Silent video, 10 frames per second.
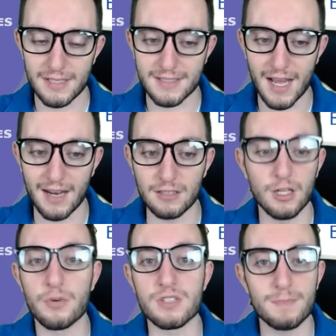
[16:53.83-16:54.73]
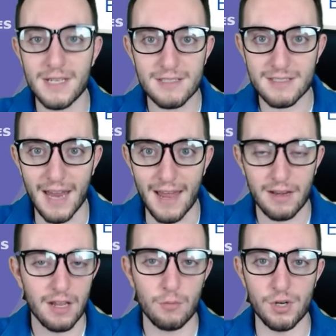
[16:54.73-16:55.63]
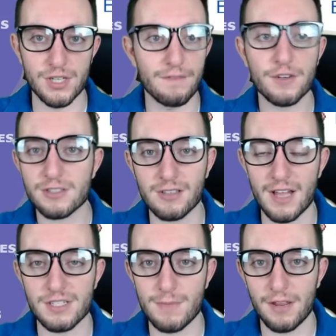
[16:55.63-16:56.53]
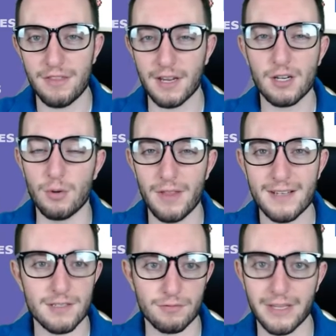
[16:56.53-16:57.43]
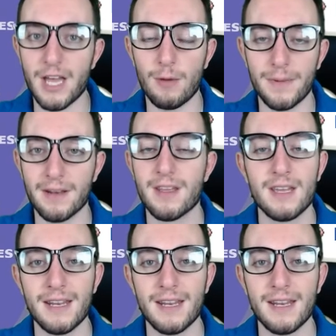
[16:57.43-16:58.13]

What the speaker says: It's got a lower speed stat, which at first glance you might think, oh, well, that doesn't really help it.